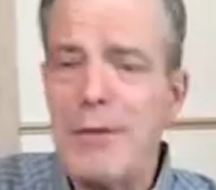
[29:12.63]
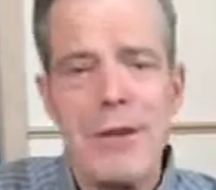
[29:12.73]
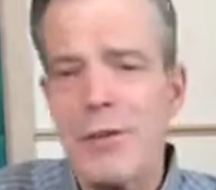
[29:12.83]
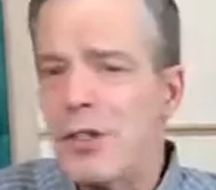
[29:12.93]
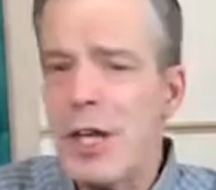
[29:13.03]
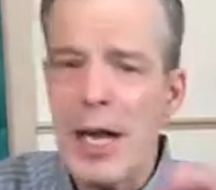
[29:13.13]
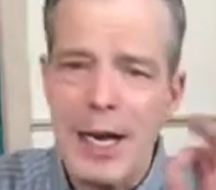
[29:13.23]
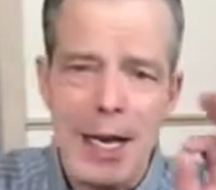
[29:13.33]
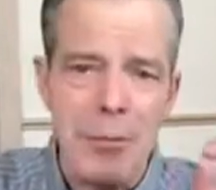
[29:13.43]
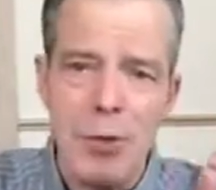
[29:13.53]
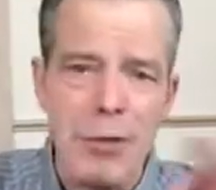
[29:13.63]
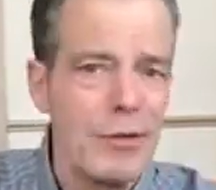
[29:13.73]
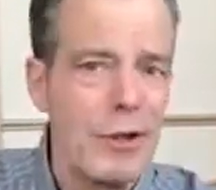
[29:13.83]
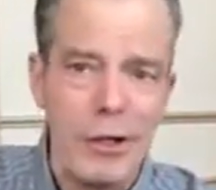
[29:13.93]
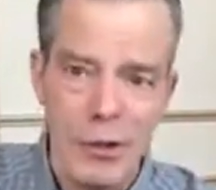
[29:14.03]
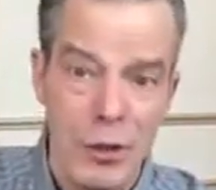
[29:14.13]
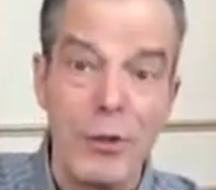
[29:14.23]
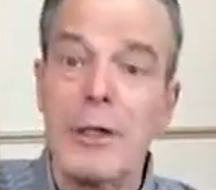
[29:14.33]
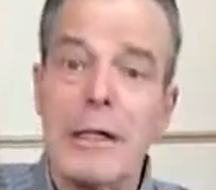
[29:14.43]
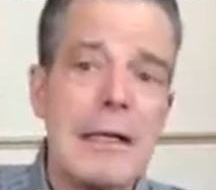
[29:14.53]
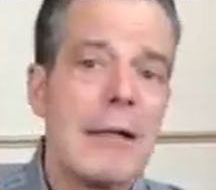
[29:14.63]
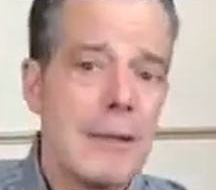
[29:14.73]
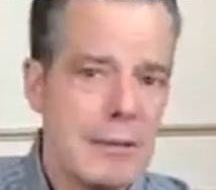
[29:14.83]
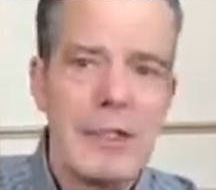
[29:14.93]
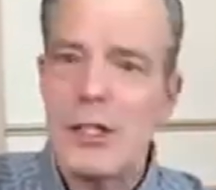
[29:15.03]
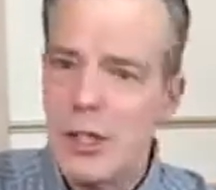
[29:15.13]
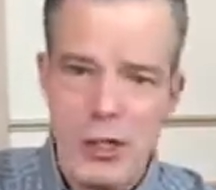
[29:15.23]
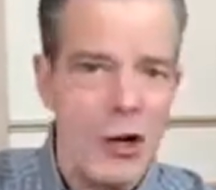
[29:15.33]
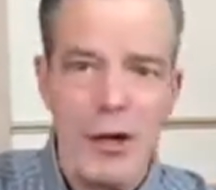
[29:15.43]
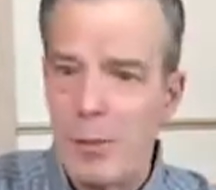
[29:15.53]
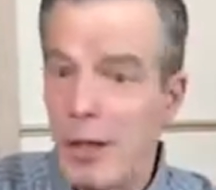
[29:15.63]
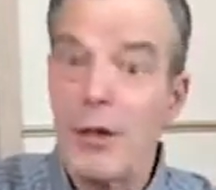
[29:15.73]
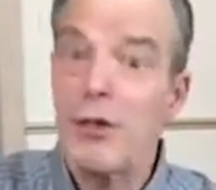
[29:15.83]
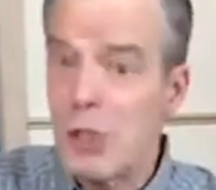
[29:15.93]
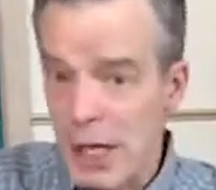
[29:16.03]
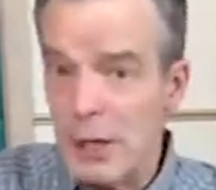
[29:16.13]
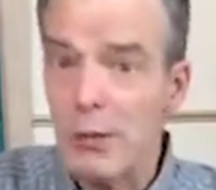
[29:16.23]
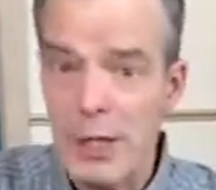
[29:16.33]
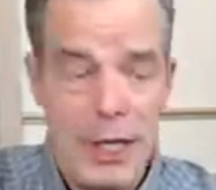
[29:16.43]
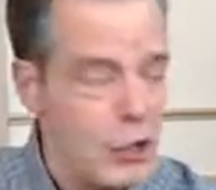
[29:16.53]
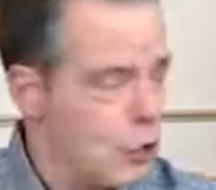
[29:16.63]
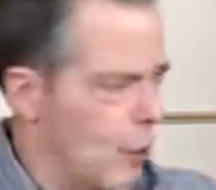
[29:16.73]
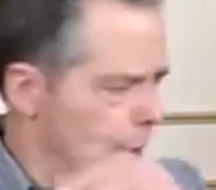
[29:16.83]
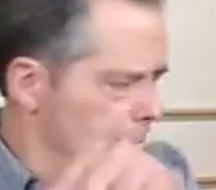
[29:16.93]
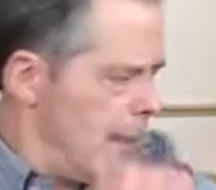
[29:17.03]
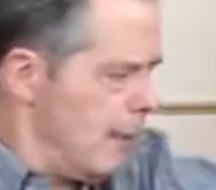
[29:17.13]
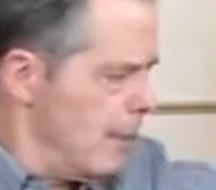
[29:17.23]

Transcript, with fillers: Even if this cat had a beautiful hair coat, let's start out by understanding what the heck's going on.